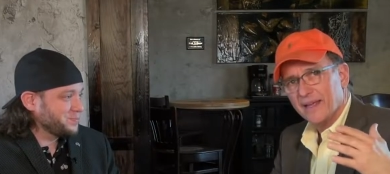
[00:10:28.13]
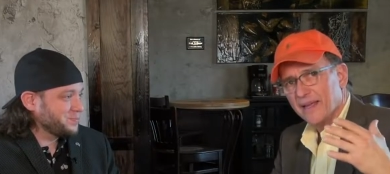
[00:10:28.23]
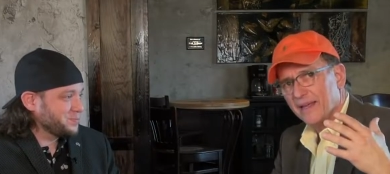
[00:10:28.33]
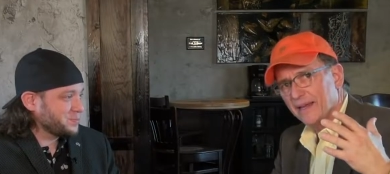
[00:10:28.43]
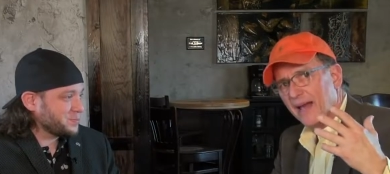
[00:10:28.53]

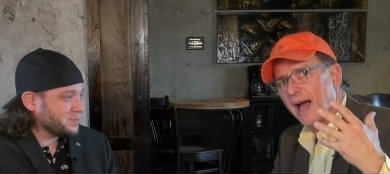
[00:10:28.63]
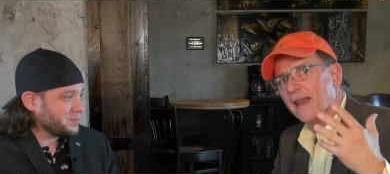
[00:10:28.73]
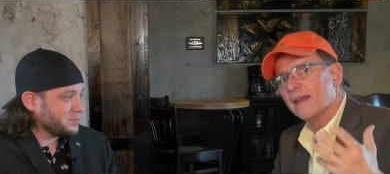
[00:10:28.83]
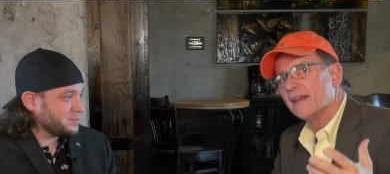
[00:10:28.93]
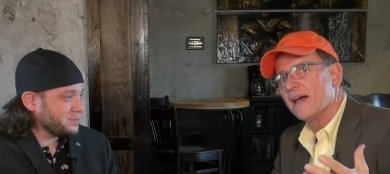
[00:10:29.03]
Speaker 1: and I
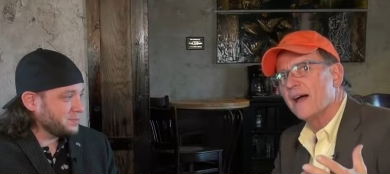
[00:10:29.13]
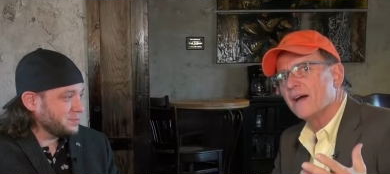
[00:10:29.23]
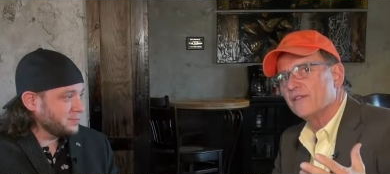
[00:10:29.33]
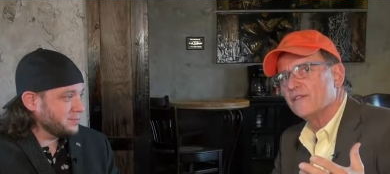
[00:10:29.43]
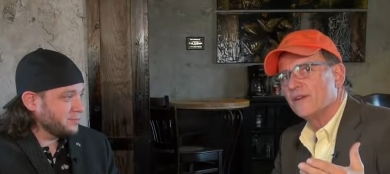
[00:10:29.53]

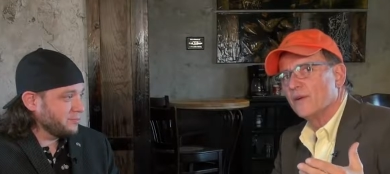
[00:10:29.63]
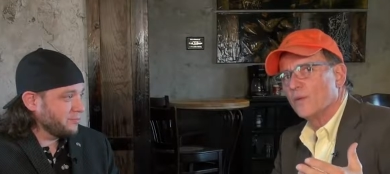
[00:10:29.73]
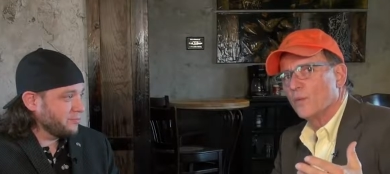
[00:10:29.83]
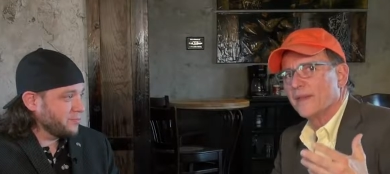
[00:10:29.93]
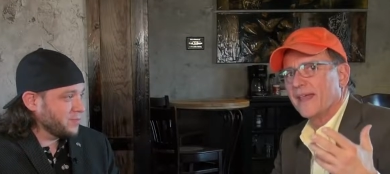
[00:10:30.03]
love
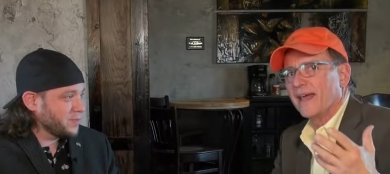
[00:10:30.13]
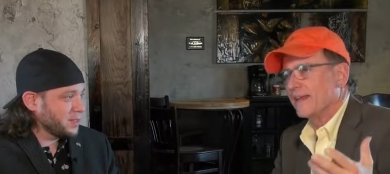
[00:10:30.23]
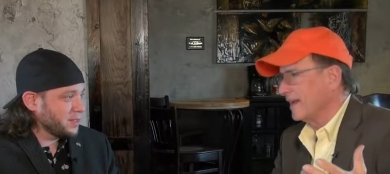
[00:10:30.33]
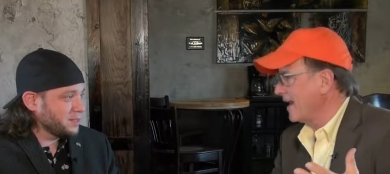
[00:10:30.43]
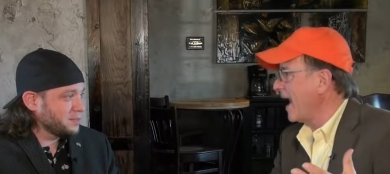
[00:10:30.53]
when
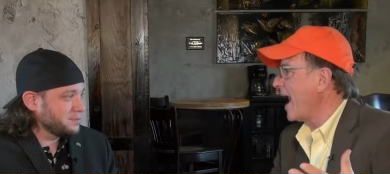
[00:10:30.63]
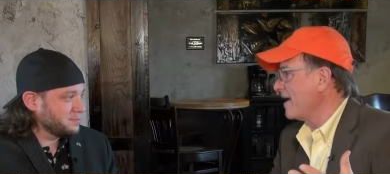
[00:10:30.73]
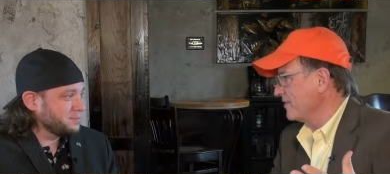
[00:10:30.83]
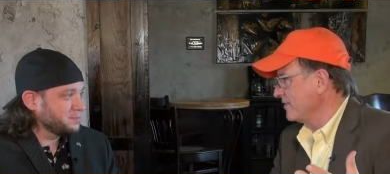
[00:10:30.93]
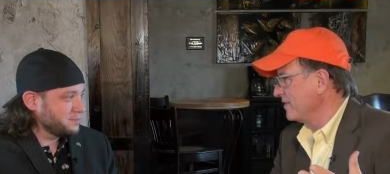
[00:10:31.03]
that
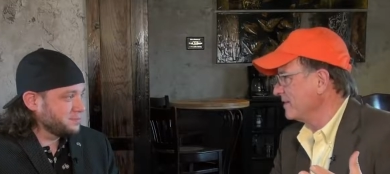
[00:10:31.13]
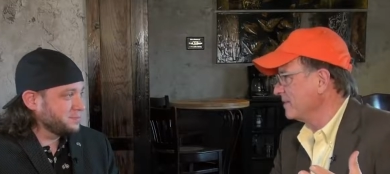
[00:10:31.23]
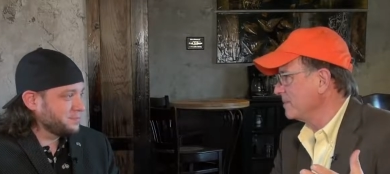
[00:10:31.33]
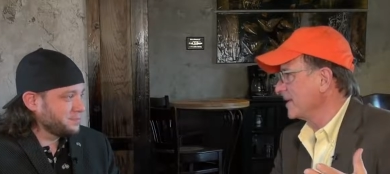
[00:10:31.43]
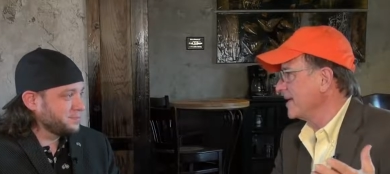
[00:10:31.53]
life
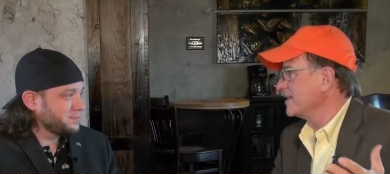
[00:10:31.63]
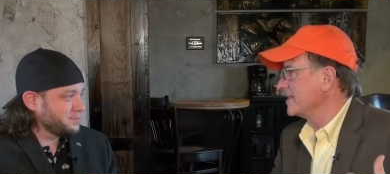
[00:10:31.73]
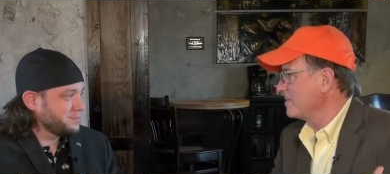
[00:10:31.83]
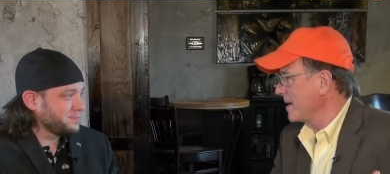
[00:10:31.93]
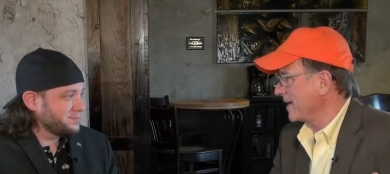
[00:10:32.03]
begins
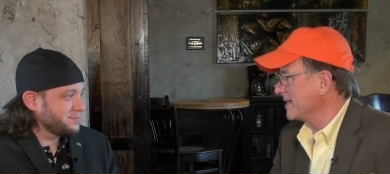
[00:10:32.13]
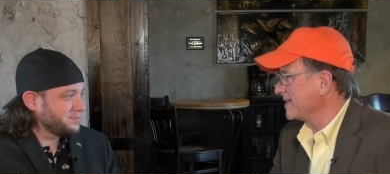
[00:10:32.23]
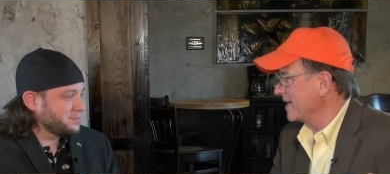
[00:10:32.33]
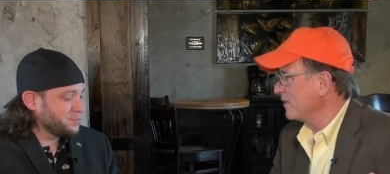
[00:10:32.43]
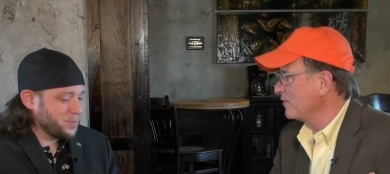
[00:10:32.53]
to make
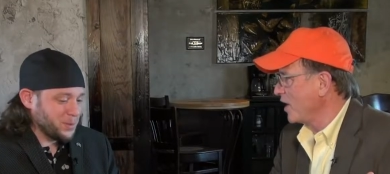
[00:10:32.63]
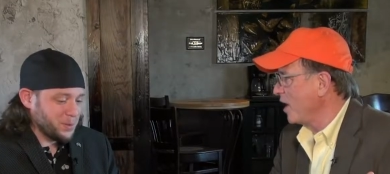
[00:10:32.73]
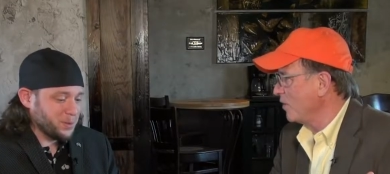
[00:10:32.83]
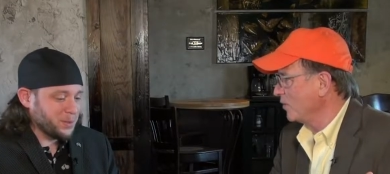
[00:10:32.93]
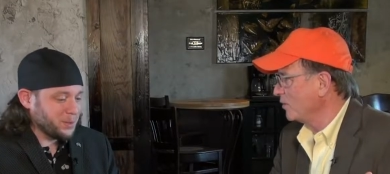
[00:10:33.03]
itself
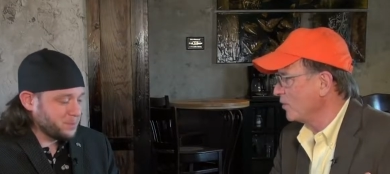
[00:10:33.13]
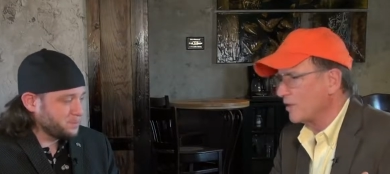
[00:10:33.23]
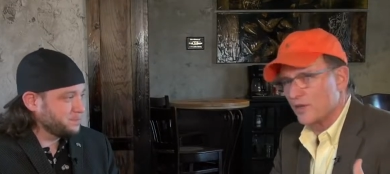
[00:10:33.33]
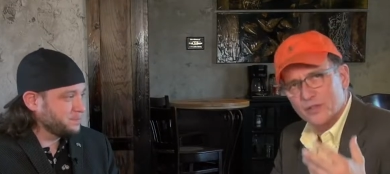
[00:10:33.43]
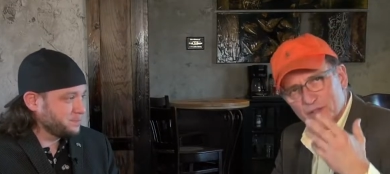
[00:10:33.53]
known,
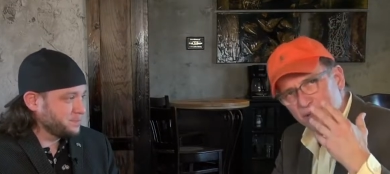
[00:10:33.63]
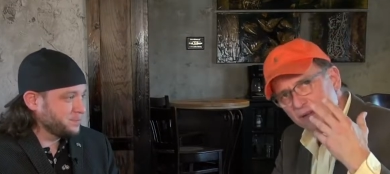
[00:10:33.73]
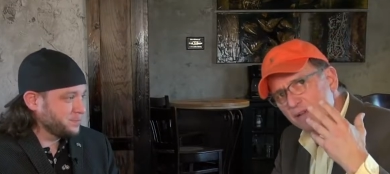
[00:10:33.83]
where you can